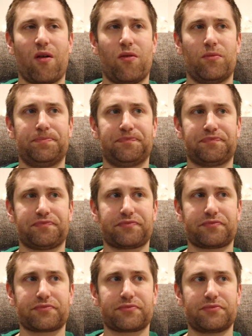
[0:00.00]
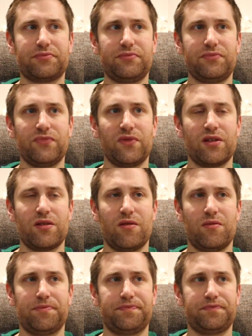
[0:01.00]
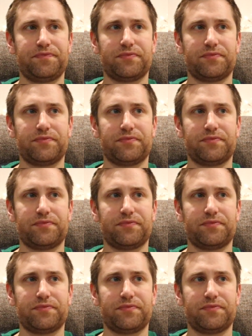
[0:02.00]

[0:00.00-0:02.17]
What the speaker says: (no one is talking)